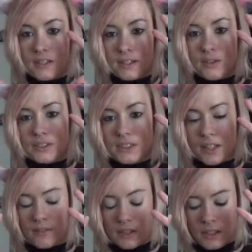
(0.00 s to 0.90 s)
I know I say it
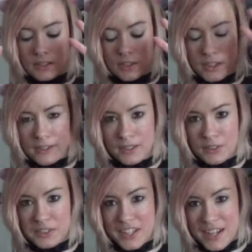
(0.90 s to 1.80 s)
a lot. Sorry. Love
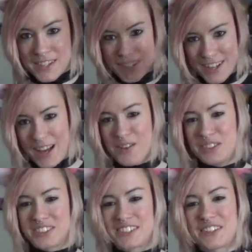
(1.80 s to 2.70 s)
you guys, and I'll
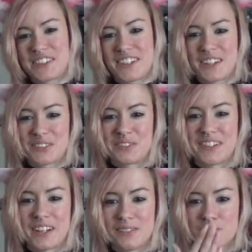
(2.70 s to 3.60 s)
see you in another
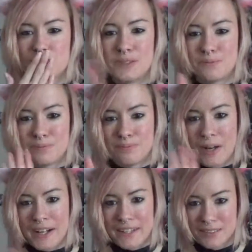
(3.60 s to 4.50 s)
video. Bye.